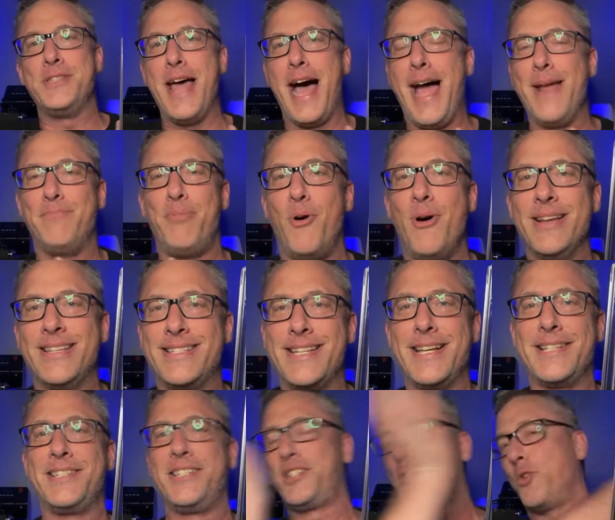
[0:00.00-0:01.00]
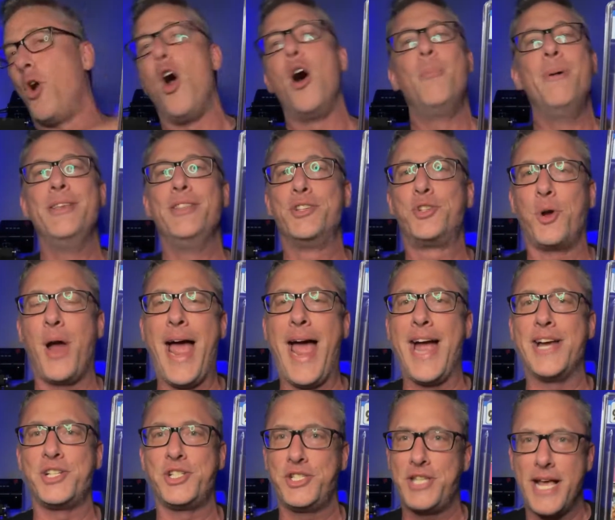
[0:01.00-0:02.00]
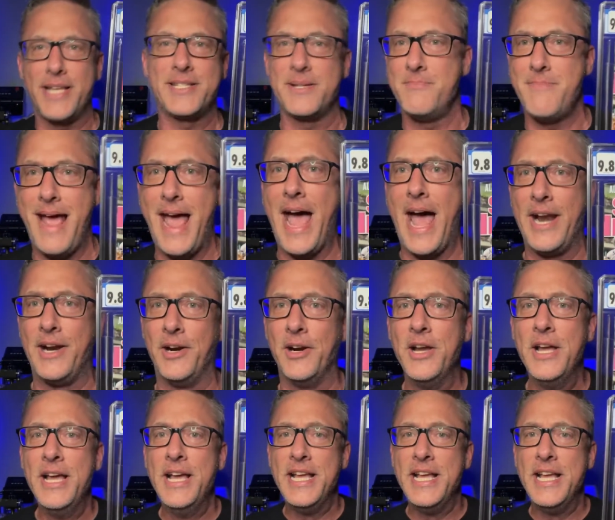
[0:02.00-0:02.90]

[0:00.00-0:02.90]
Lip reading: 9.6s, throw them in the trash. Doesn't matter.